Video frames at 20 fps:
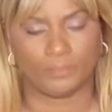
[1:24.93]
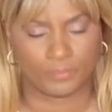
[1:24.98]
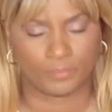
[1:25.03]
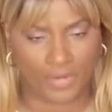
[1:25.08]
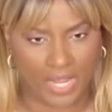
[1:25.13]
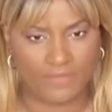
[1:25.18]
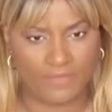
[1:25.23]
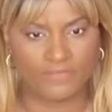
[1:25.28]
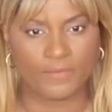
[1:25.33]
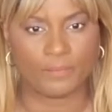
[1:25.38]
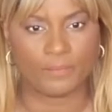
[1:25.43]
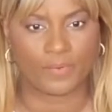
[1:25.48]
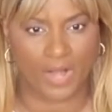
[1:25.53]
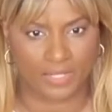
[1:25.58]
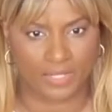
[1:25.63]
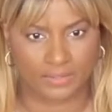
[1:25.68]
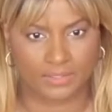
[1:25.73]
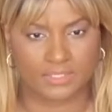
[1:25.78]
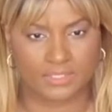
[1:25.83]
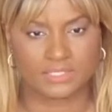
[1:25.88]
private
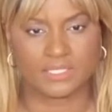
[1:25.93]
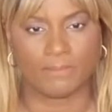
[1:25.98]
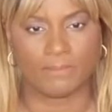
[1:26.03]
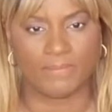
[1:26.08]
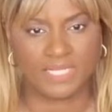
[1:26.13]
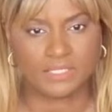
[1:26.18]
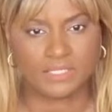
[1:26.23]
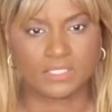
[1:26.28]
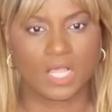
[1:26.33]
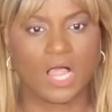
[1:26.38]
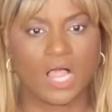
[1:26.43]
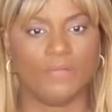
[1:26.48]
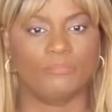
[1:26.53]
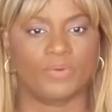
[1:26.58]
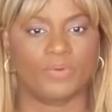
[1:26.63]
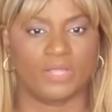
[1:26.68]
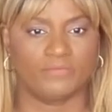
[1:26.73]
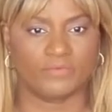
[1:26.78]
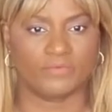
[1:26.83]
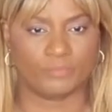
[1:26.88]
practice, the mental
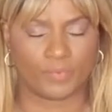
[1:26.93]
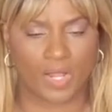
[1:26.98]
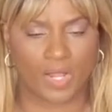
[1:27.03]
health private